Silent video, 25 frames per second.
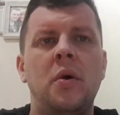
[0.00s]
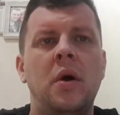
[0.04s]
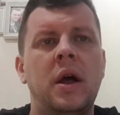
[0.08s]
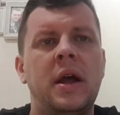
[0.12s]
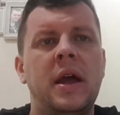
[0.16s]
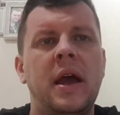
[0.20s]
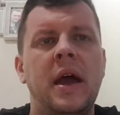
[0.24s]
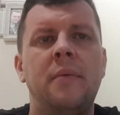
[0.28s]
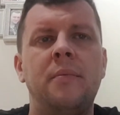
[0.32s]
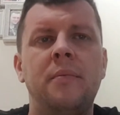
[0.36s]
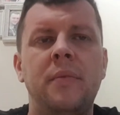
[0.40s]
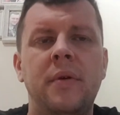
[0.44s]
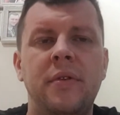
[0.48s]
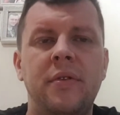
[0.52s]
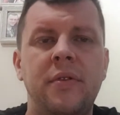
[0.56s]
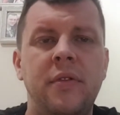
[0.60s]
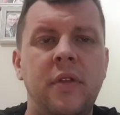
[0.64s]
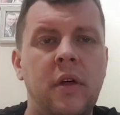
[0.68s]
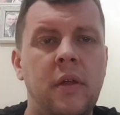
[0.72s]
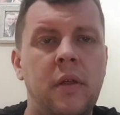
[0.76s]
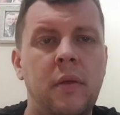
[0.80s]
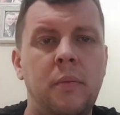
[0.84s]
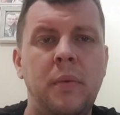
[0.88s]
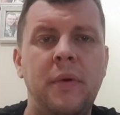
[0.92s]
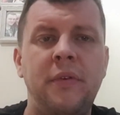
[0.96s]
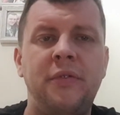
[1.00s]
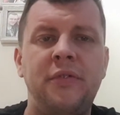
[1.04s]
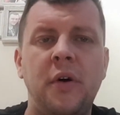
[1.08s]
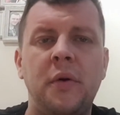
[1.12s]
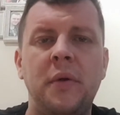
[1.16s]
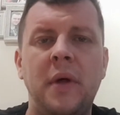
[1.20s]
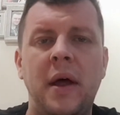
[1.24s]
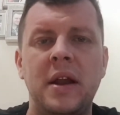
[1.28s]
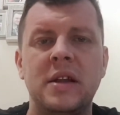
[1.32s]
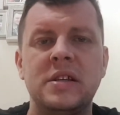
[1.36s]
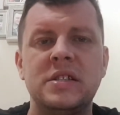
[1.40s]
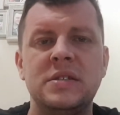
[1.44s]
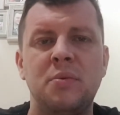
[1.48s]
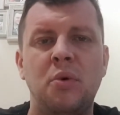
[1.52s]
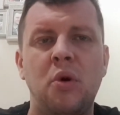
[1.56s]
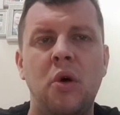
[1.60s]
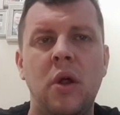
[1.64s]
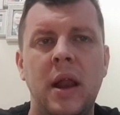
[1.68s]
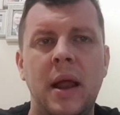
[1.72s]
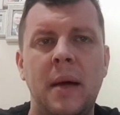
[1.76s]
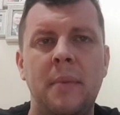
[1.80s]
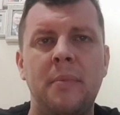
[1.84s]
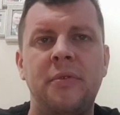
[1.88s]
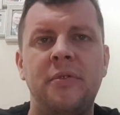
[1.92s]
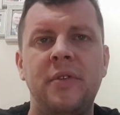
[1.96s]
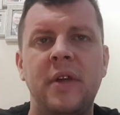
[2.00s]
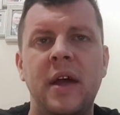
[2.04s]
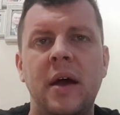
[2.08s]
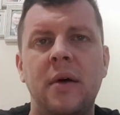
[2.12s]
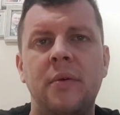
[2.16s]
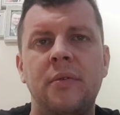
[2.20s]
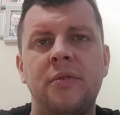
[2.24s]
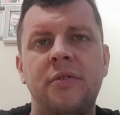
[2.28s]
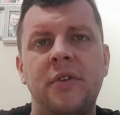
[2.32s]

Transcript: again, we sold out the smaller lamps now.